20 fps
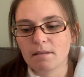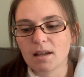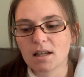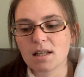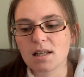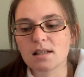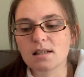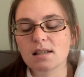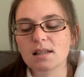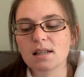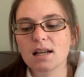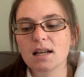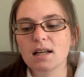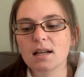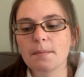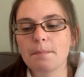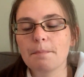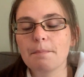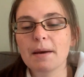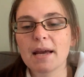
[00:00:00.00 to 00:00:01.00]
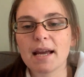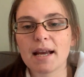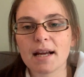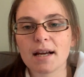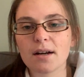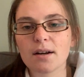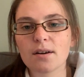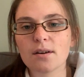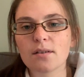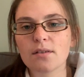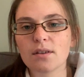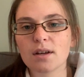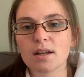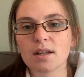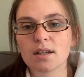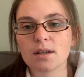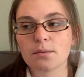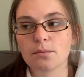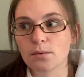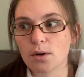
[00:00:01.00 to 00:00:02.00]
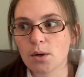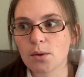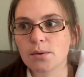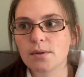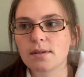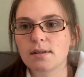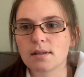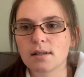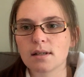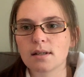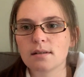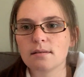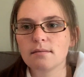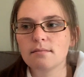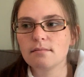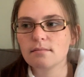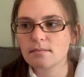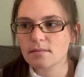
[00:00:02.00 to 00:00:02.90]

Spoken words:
a pear that you roasted.